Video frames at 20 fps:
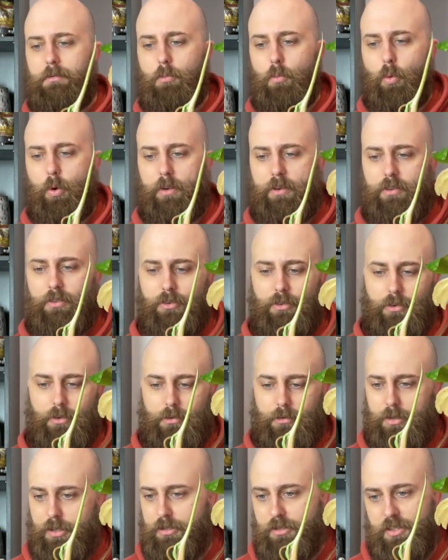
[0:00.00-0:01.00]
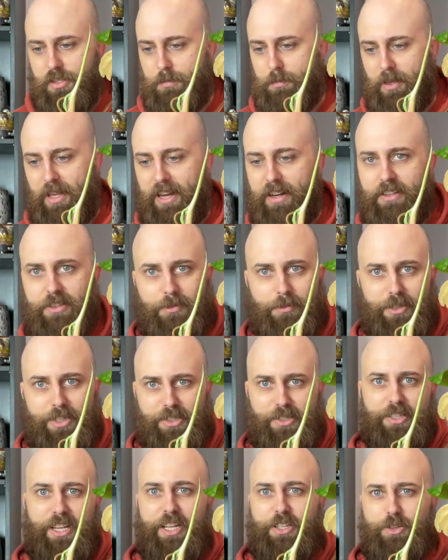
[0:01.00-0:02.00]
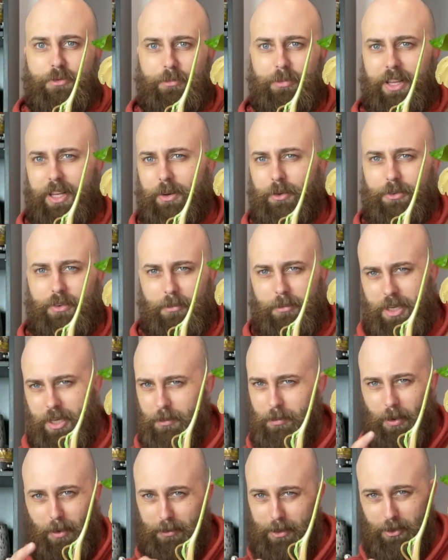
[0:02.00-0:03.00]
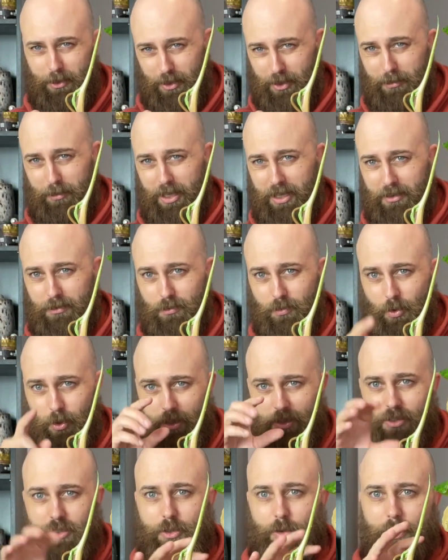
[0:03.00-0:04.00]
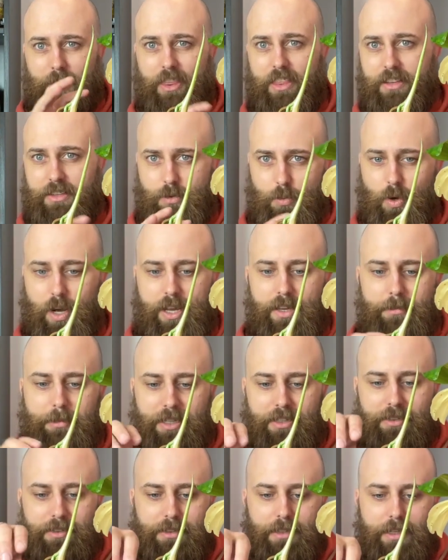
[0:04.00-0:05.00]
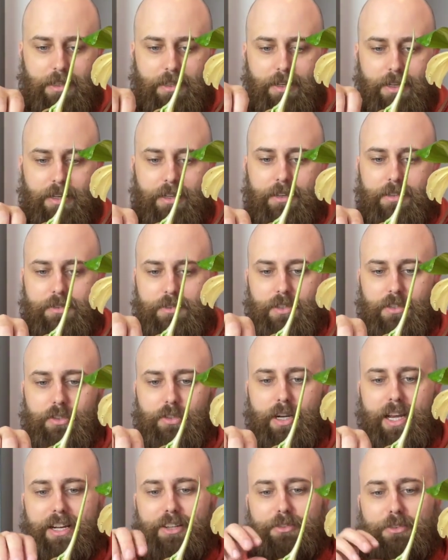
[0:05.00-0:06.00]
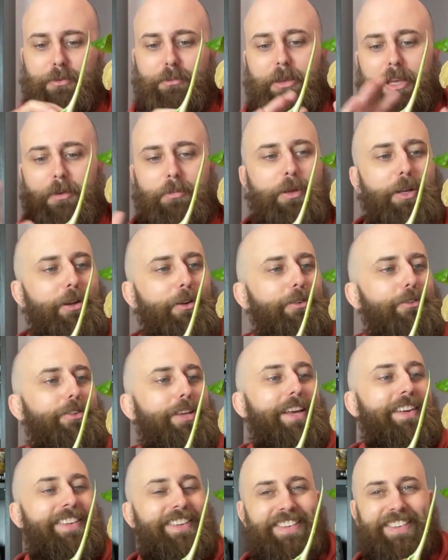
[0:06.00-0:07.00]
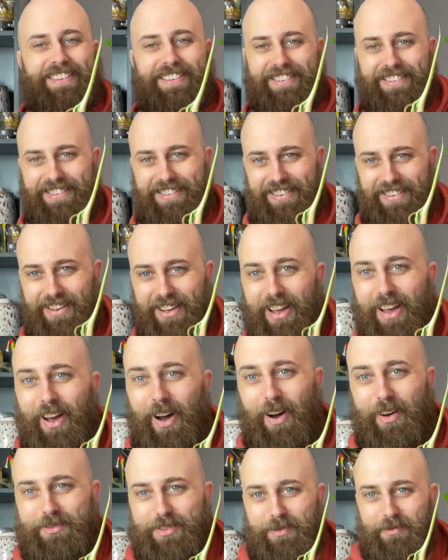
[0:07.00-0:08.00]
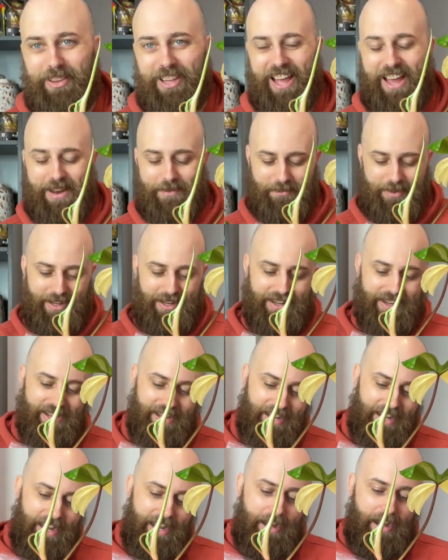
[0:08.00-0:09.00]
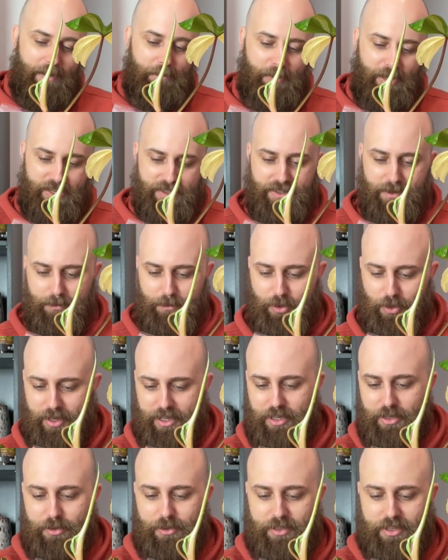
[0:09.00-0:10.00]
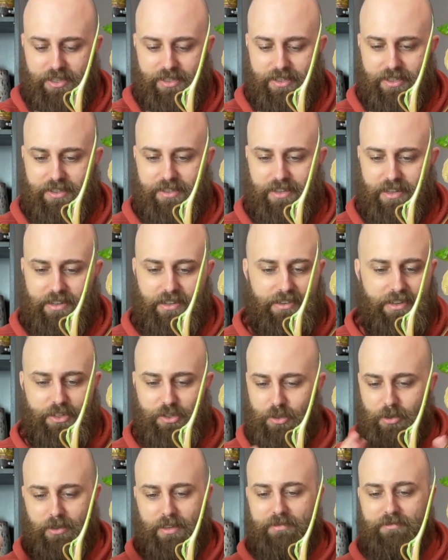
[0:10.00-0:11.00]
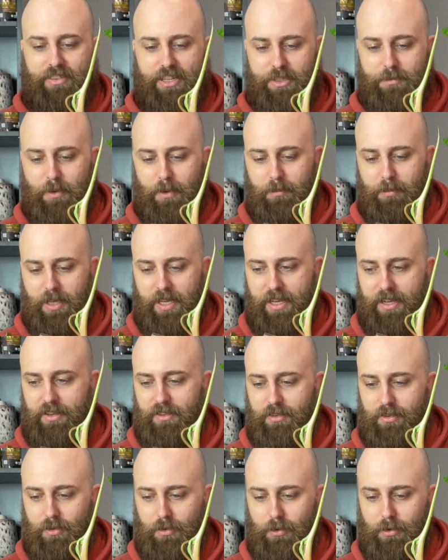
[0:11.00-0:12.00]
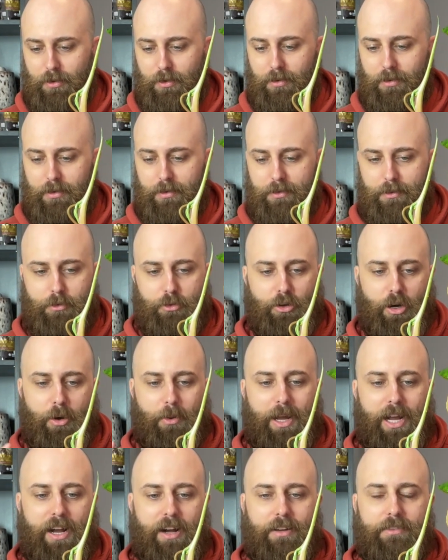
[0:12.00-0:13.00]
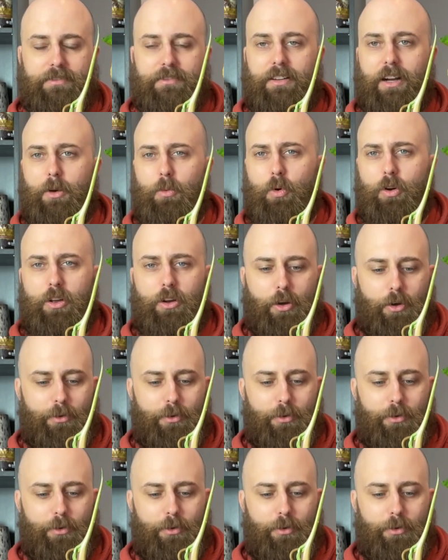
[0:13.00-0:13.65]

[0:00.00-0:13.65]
wanting to use this plant as a presentation plant or something, you're probably not going to be wanting to do it this way because, yeah, it kind of does detract from the appearance of the plant. But because I'm trying to use this as an initial investment plant to grow out, I want to